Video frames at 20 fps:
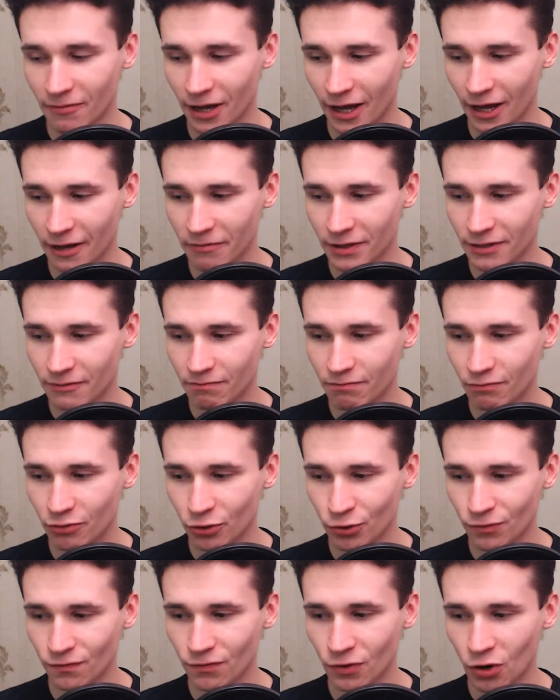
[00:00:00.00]
I mean
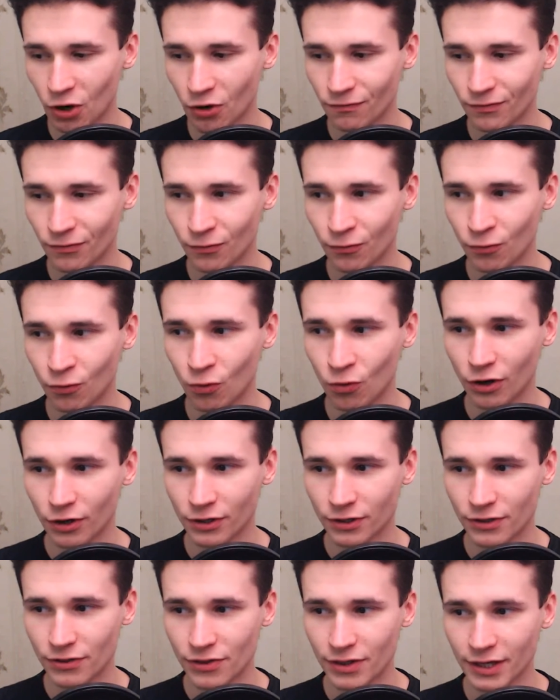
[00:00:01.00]
proof of
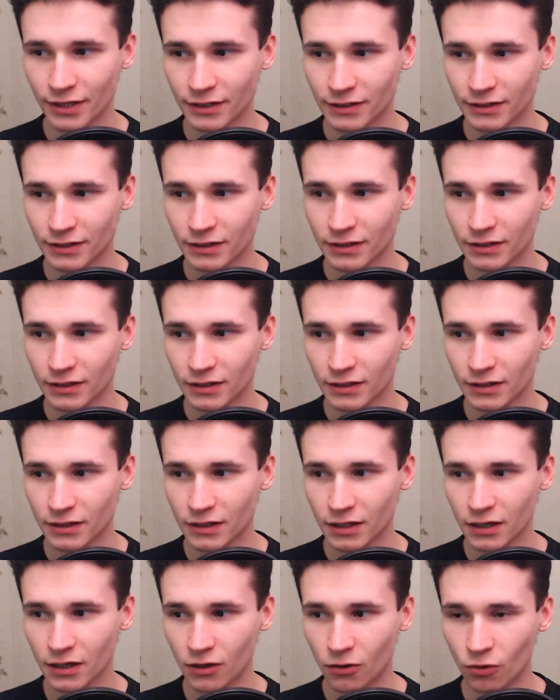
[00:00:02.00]
work thing,
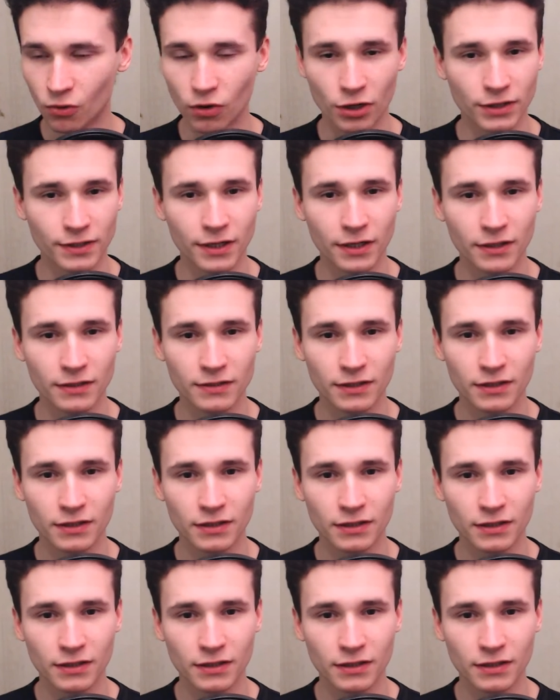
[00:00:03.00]
or not.